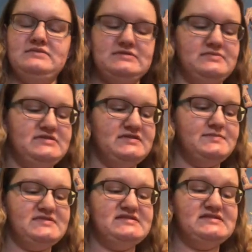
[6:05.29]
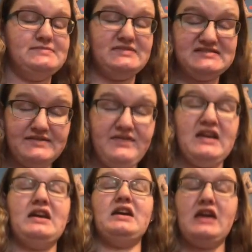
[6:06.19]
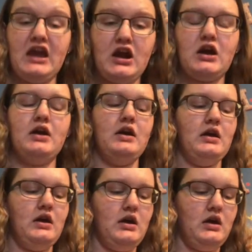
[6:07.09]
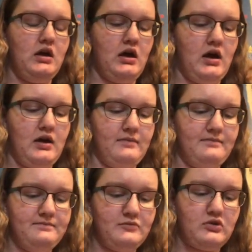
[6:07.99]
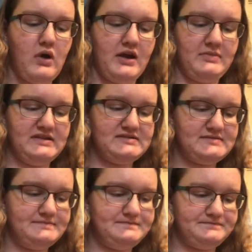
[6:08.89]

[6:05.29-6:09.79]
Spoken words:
some specific care requirements.